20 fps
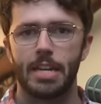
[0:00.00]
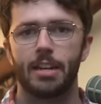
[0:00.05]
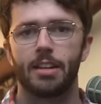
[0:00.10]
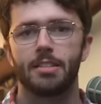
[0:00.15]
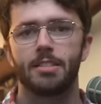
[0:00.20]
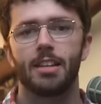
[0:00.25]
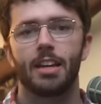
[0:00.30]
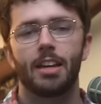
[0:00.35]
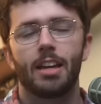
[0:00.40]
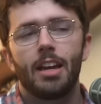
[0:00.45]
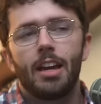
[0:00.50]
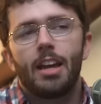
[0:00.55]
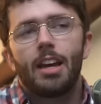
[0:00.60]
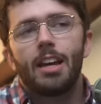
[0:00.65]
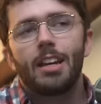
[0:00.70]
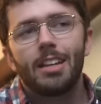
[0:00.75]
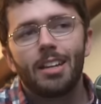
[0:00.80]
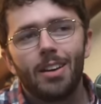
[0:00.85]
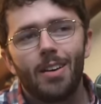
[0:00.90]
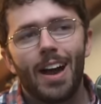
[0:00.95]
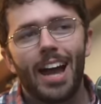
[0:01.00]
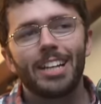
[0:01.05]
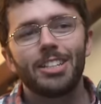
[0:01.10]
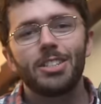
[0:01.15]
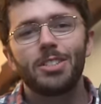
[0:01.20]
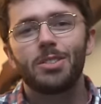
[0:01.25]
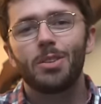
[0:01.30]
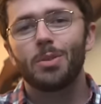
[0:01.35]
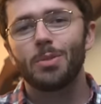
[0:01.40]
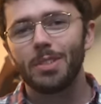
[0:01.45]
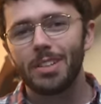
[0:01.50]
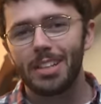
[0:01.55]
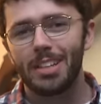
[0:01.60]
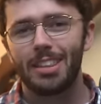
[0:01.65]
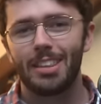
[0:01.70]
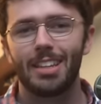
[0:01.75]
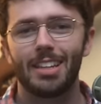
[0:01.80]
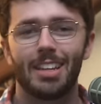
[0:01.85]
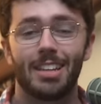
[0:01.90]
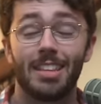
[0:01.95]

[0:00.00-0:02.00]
And it's like, you know, I just don't really think.